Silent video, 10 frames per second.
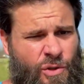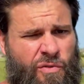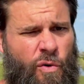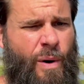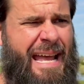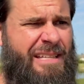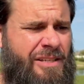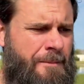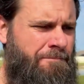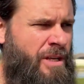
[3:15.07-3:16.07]

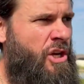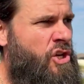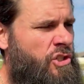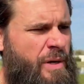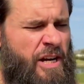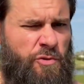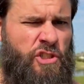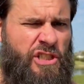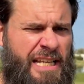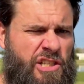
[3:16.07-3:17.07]
overweight. So here's
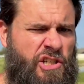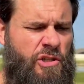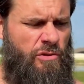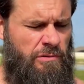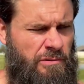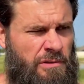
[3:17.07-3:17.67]
what you need to do.